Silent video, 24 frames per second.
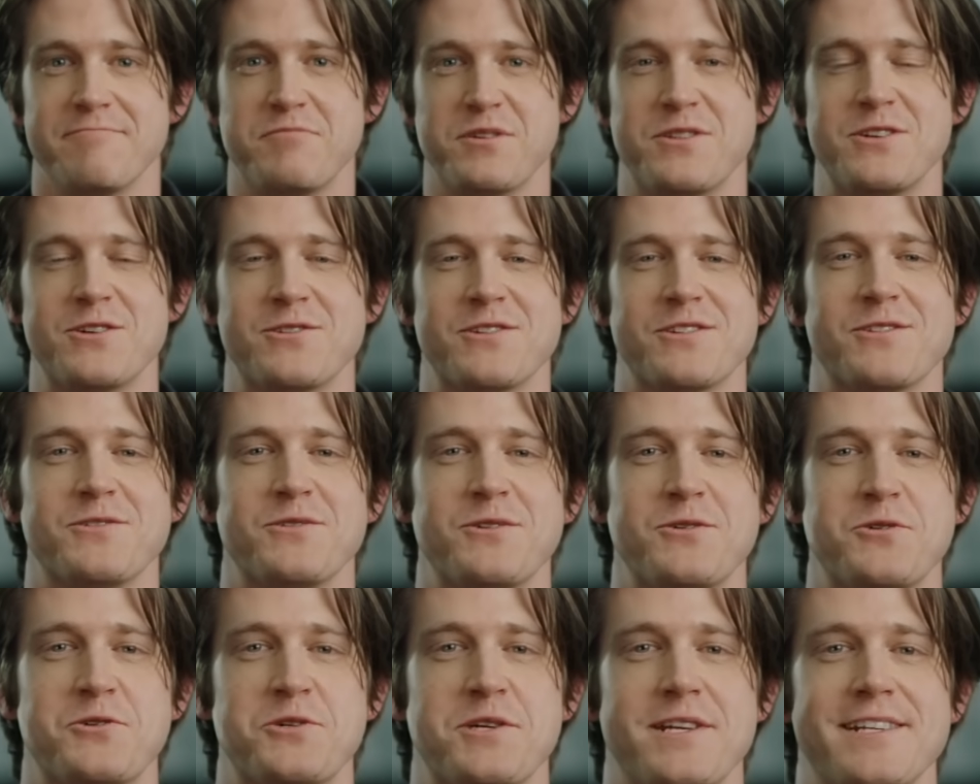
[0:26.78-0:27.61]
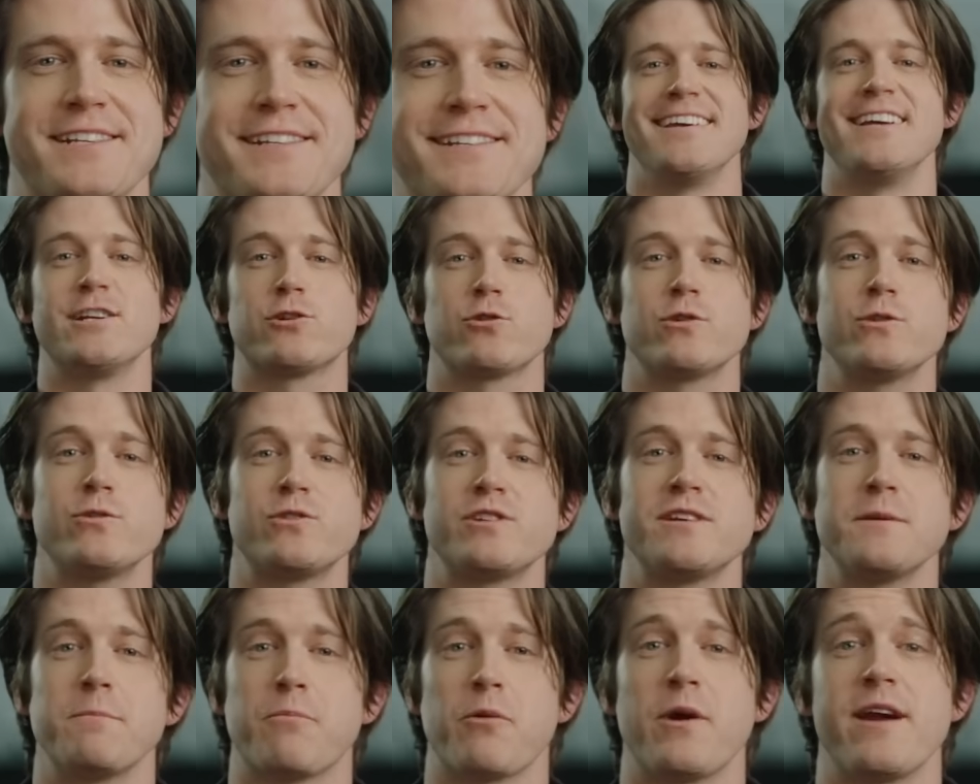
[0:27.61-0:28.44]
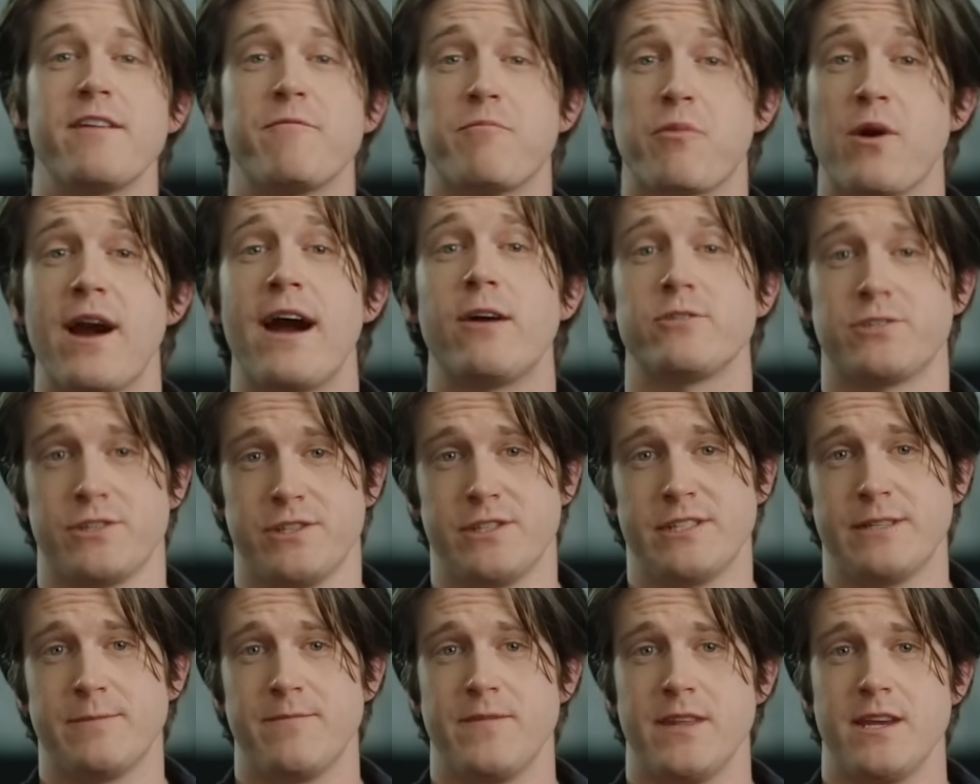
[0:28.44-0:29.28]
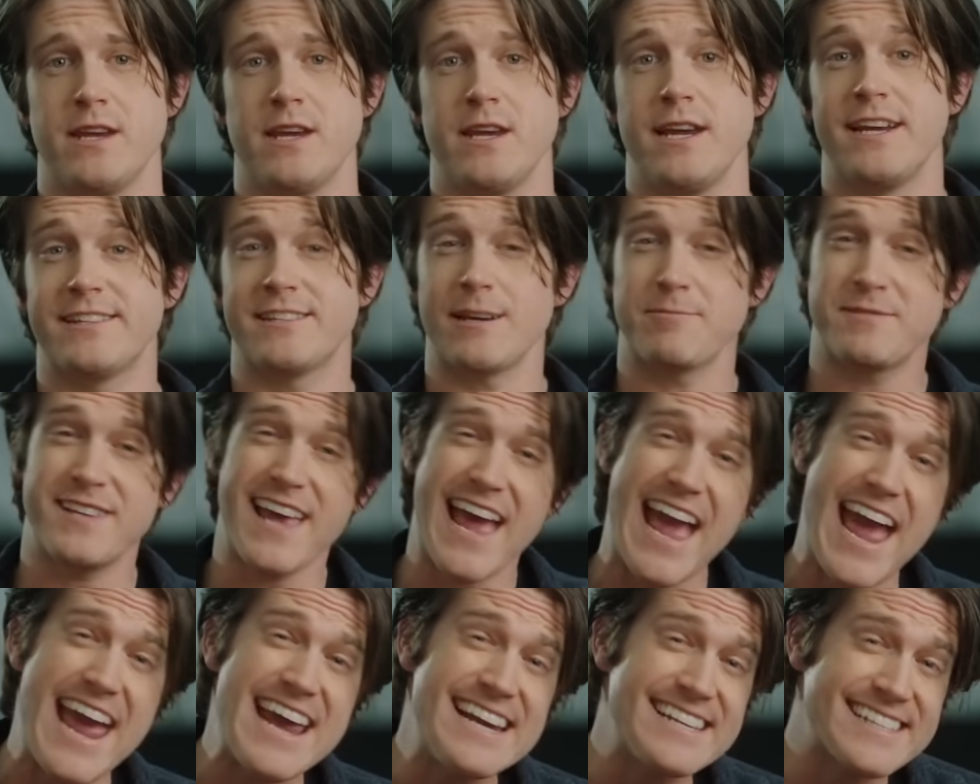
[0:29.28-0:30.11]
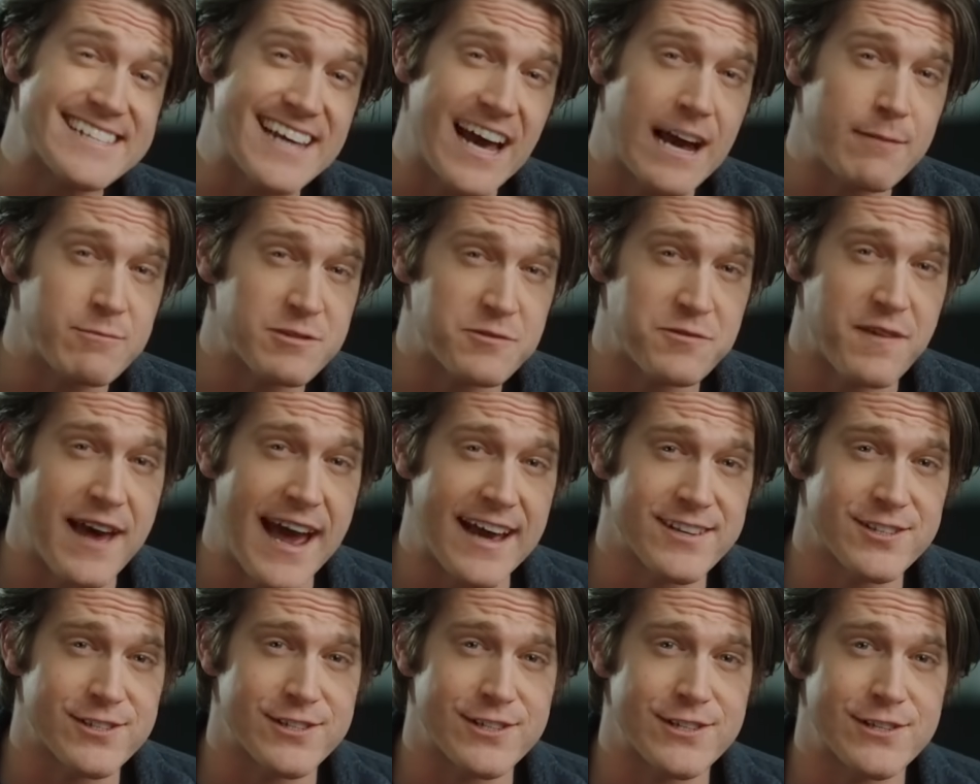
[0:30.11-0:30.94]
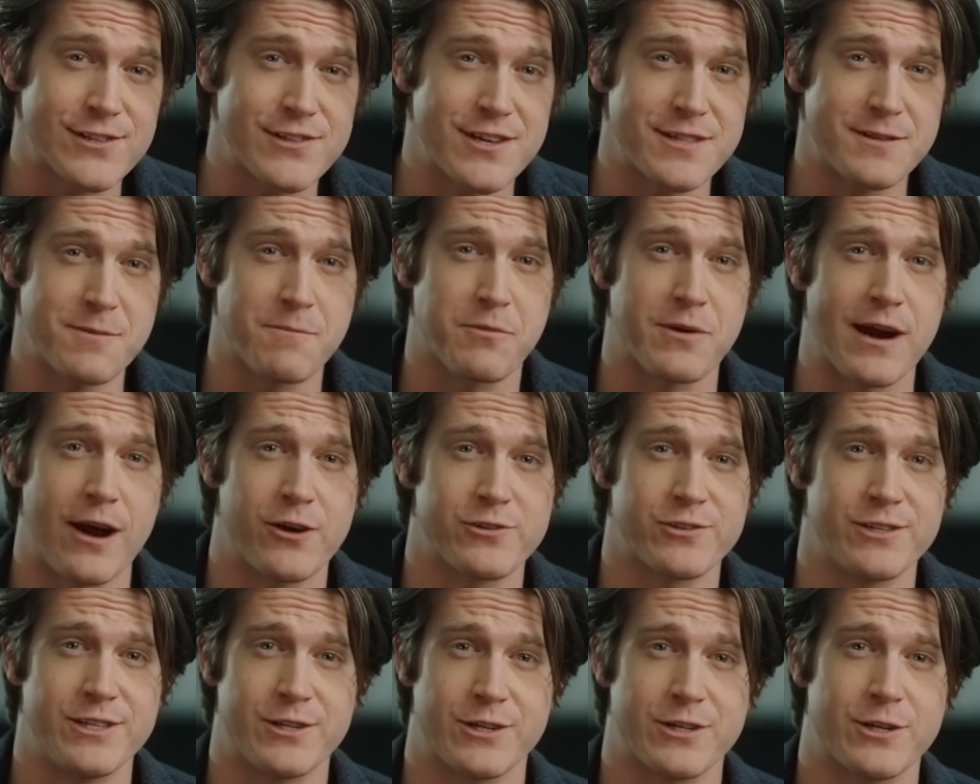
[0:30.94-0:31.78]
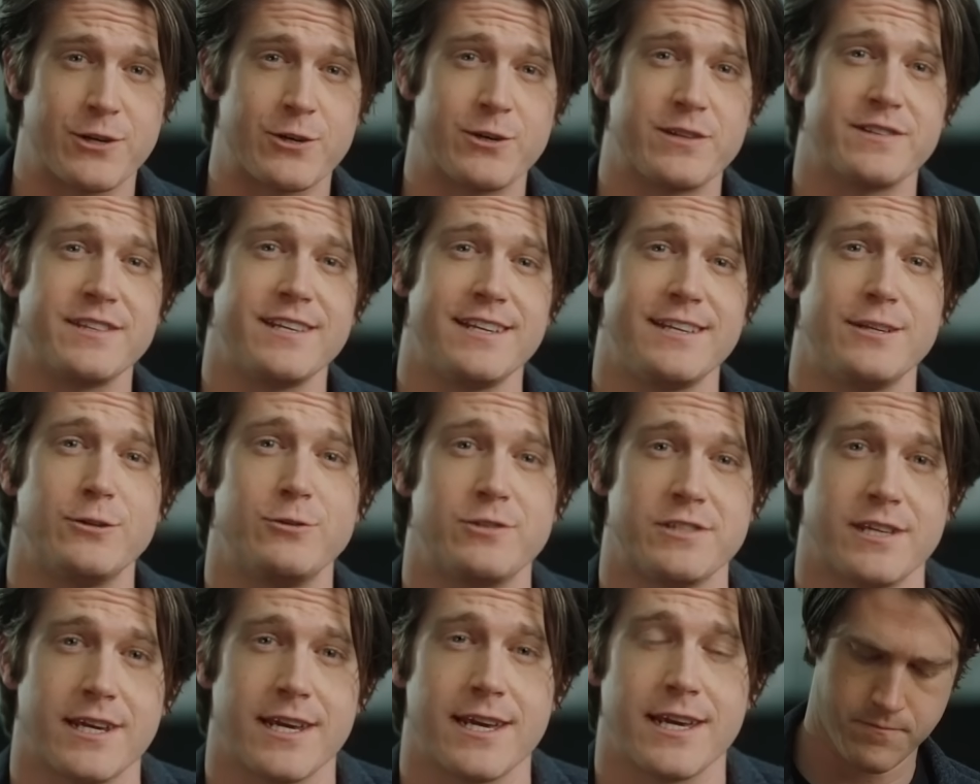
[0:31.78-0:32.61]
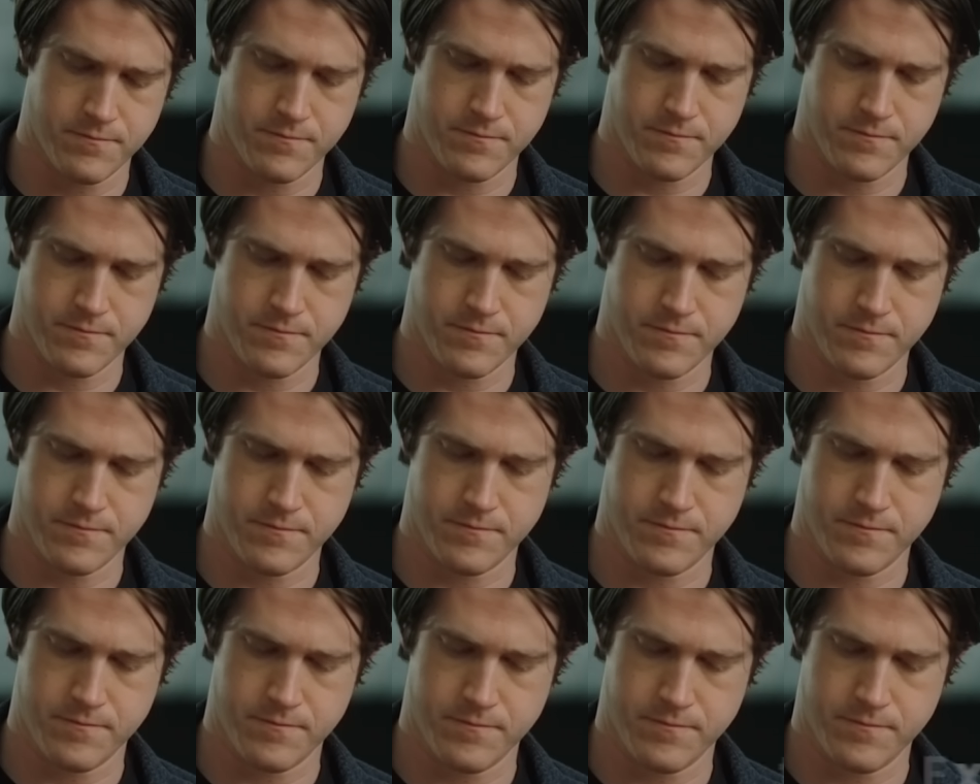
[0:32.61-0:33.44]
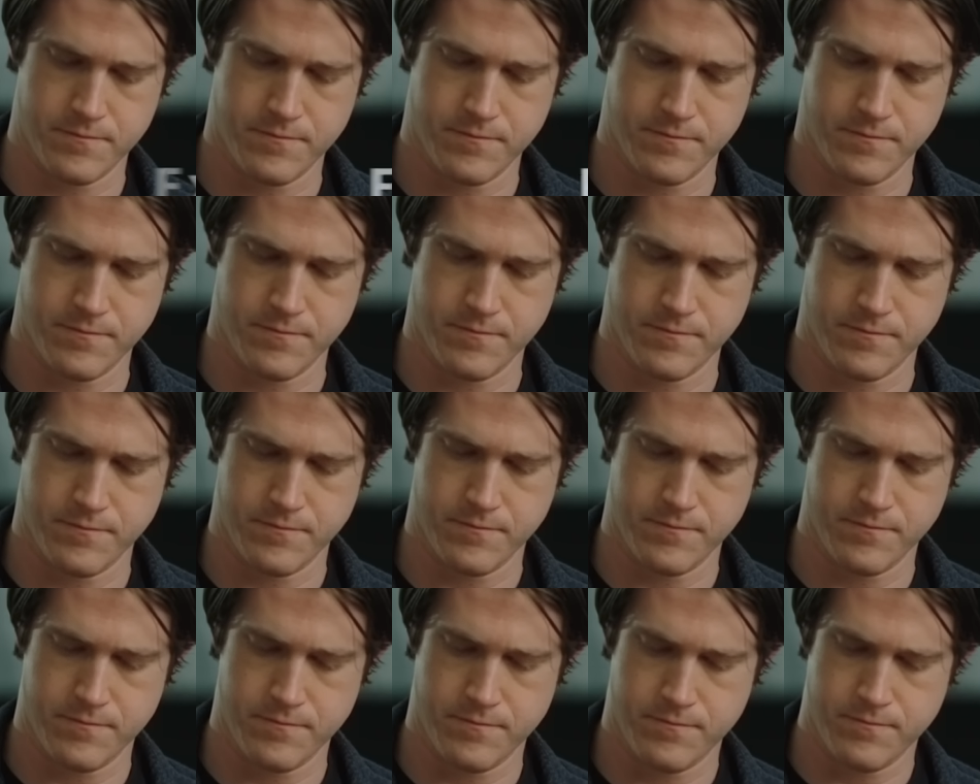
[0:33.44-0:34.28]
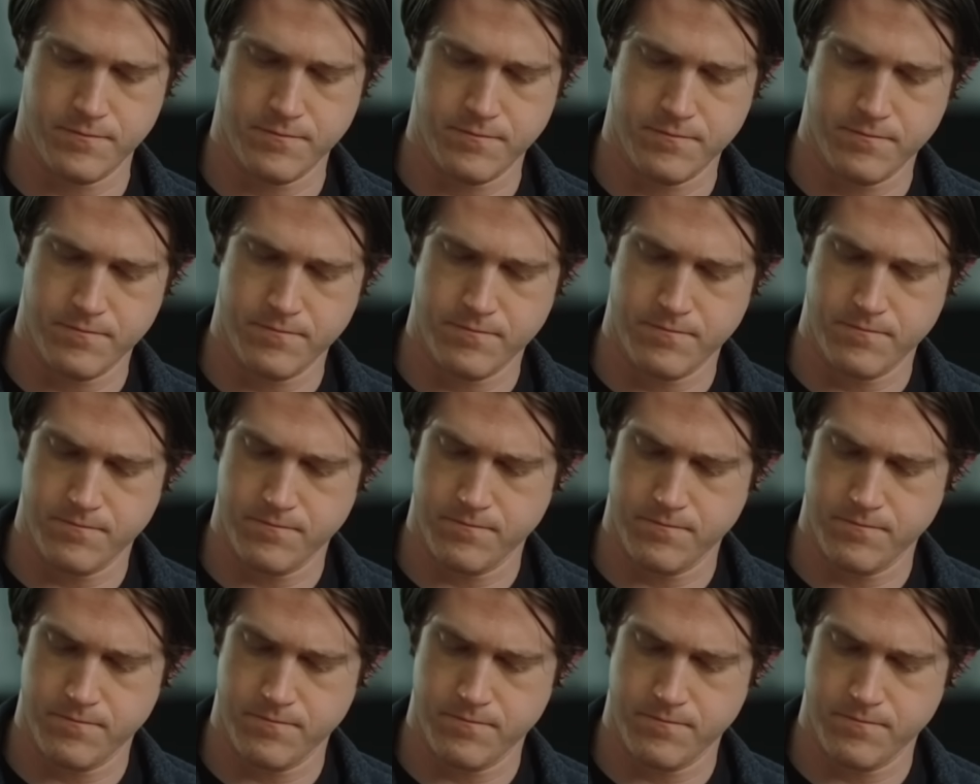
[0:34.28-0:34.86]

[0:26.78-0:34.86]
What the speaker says: But there's a solution. Introducing Brave Browser. It's up to 8 times faster than the browser you're currently using. You also gain over an extra hour of battery